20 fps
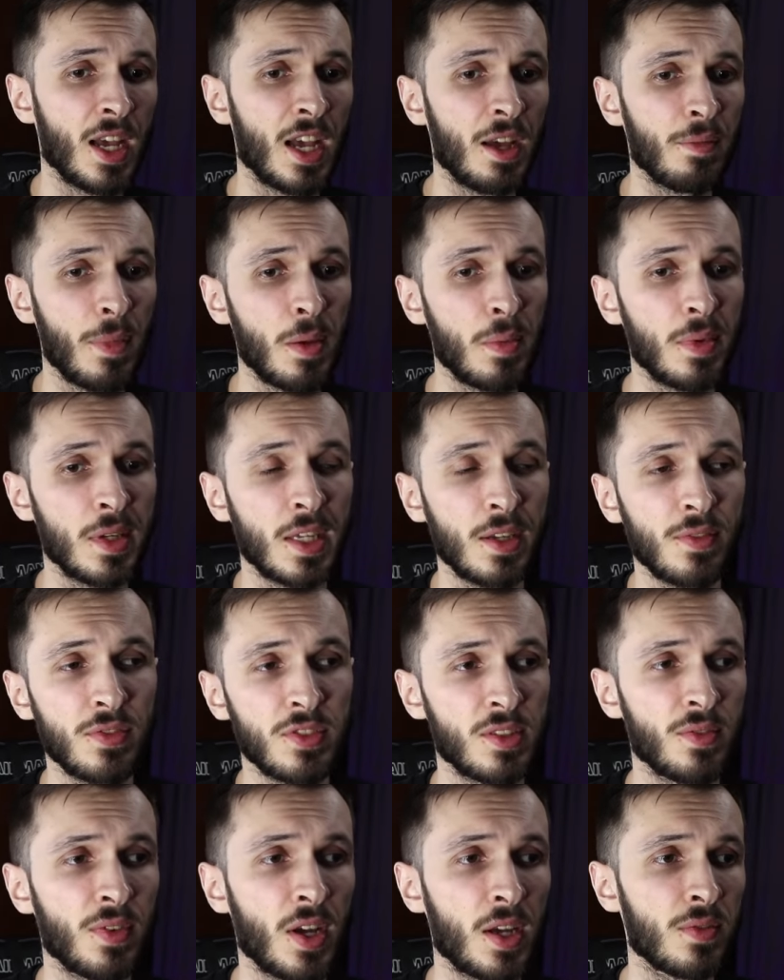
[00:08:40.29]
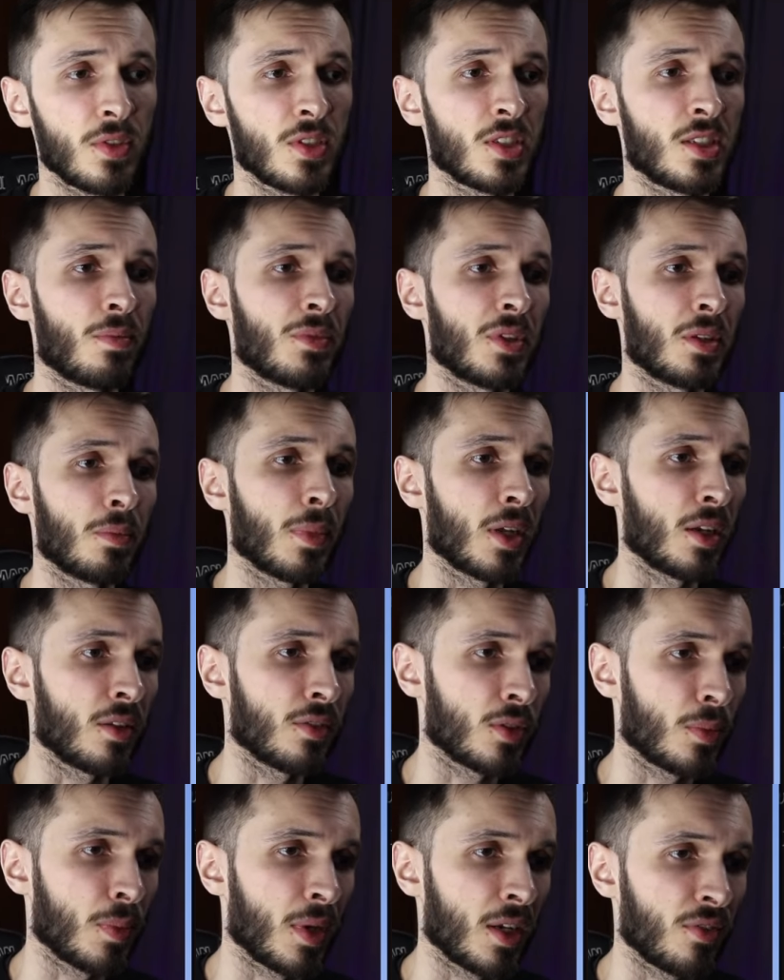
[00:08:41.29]
and maybe give survivors something ben-
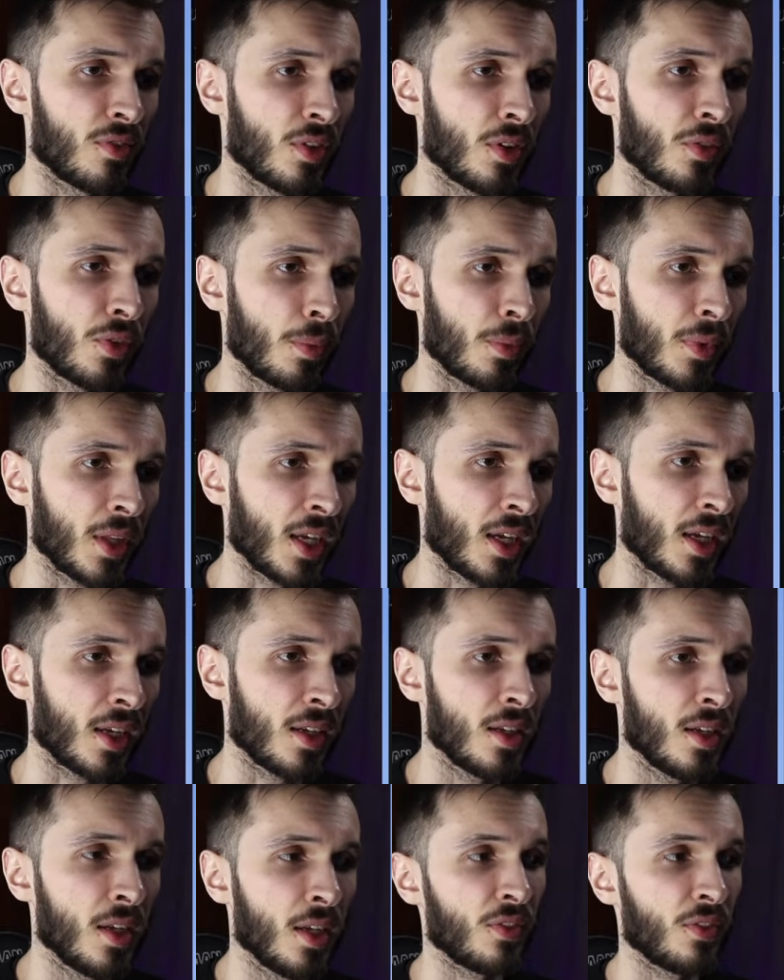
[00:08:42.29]
to benefit from there.